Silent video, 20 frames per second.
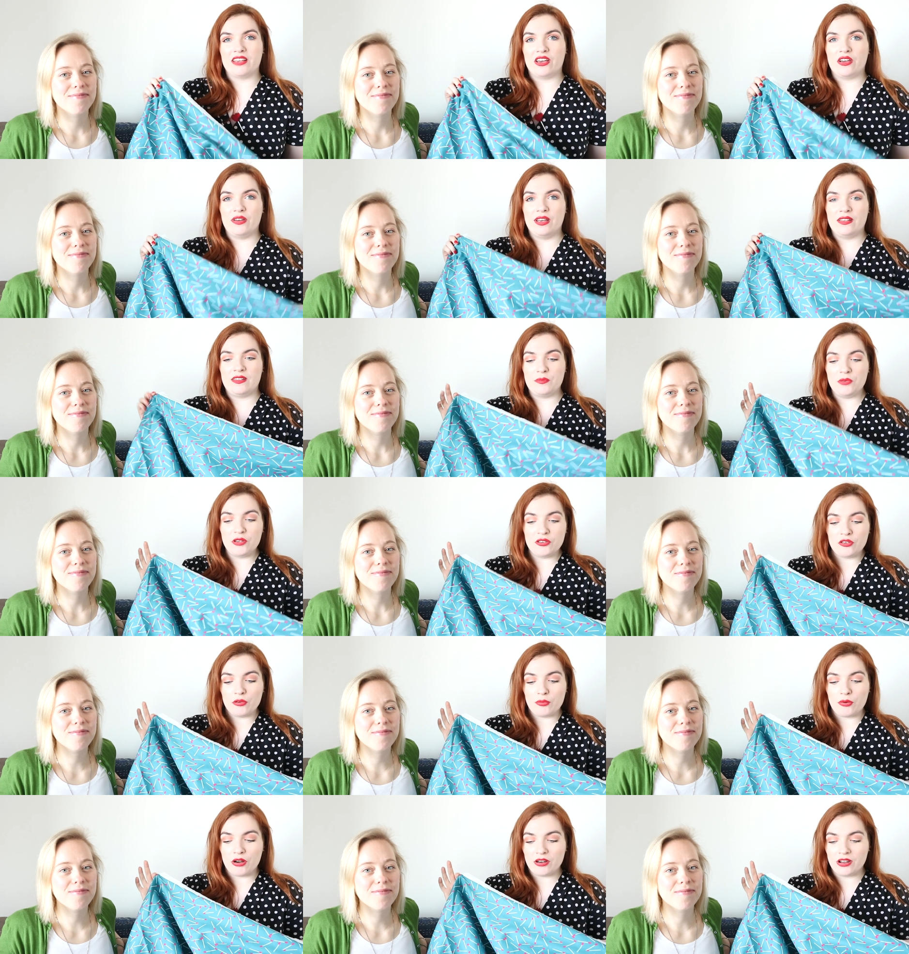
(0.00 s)
Speaker 1: So it's a
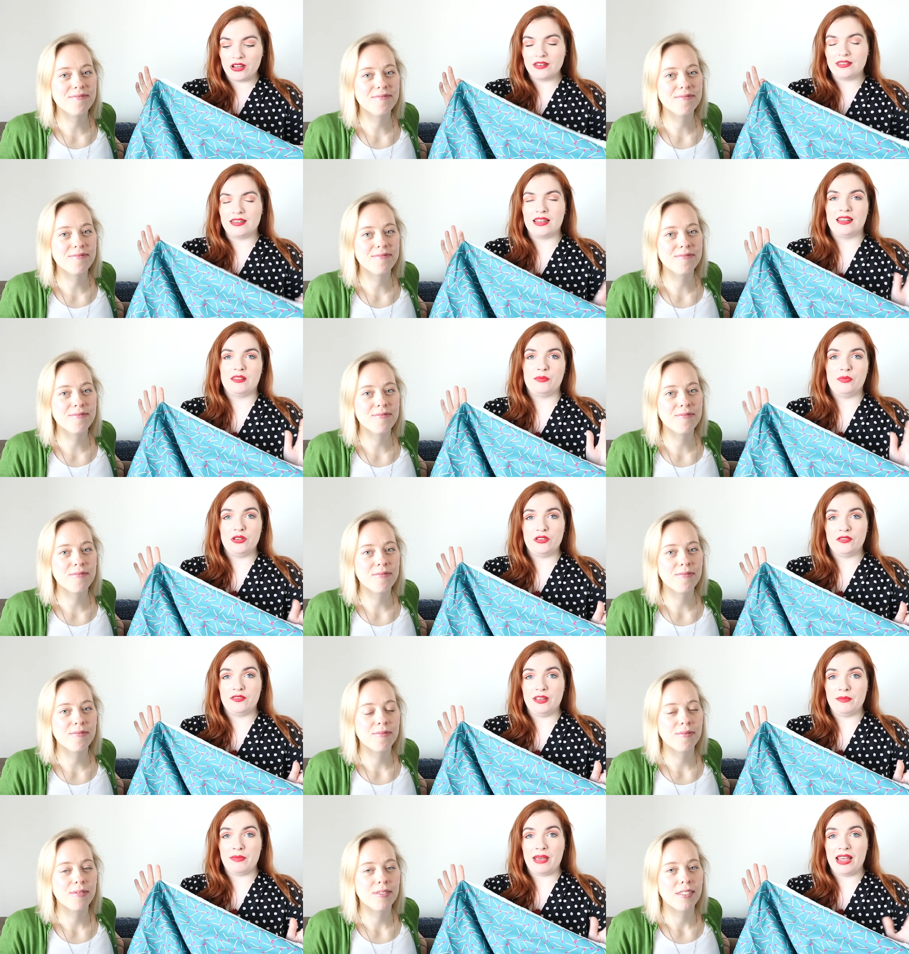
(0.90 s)
beautiful product and it's
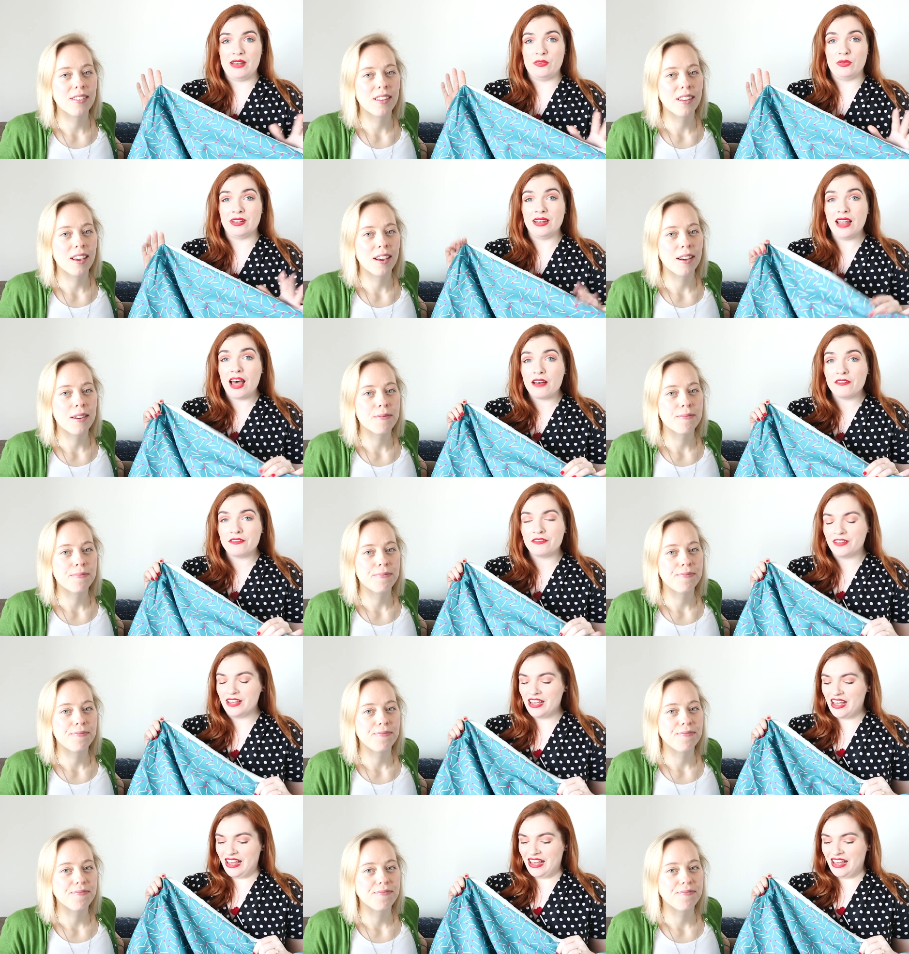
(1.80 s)
beautifully made with love.